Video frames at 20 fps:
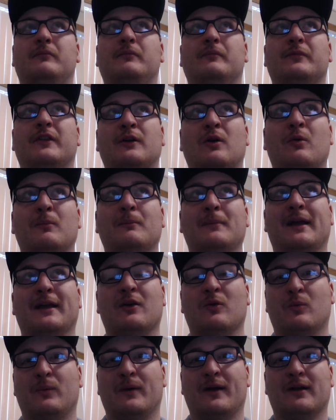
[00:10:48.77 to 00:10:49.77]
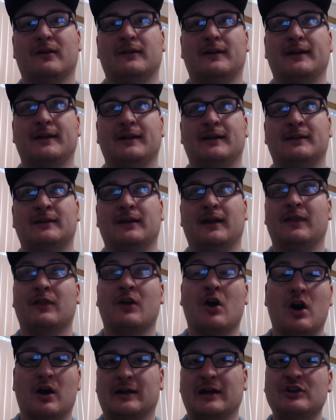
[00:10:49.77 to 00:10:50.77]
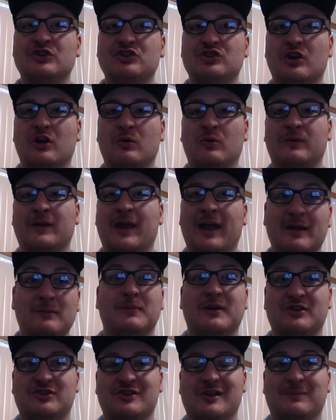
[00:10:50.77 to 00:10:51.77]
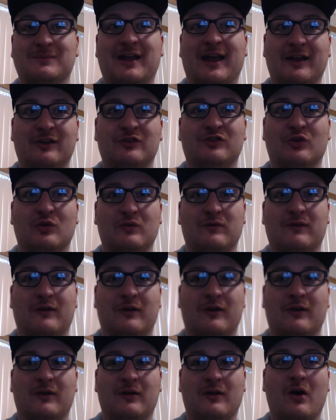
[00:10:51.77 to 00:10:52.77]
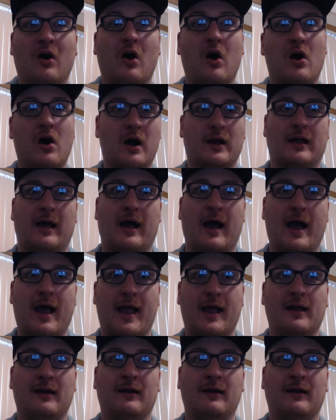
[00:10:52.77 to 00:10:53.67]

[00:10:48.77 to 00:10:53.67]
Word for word: They don't make it where like in the Hawkeye show, Kate Bishop takes over Hawkeye.